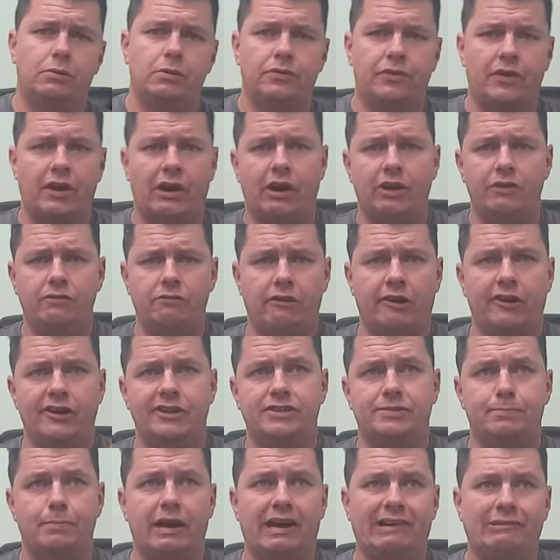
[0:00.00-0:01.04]
with
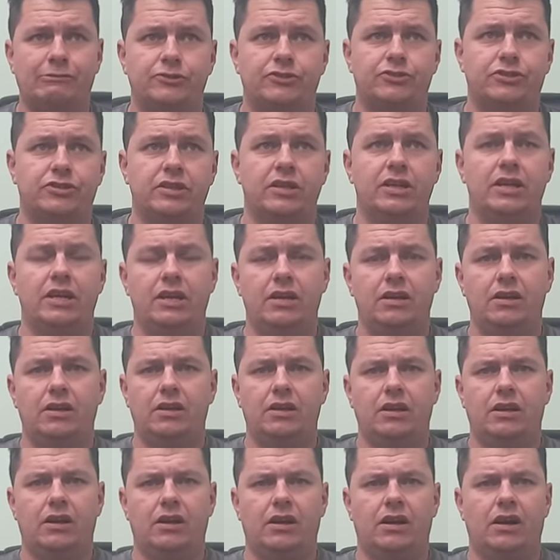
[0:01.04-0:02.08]
high-rise mounts
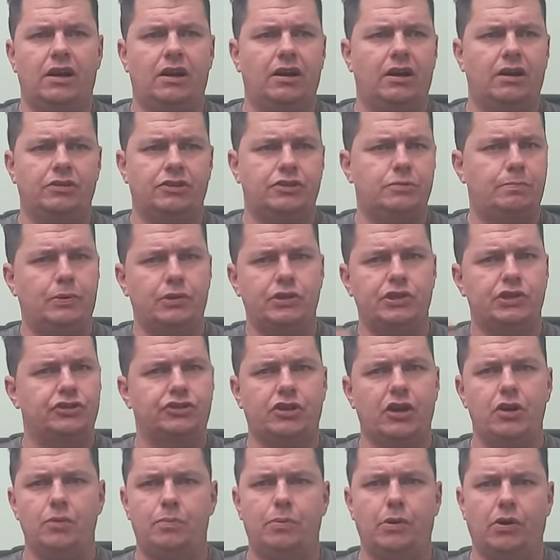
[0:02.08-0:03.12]
to put your
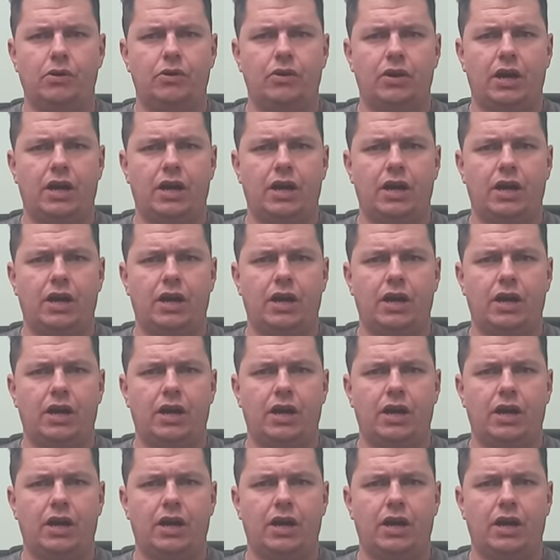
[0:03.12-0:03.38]
scope on.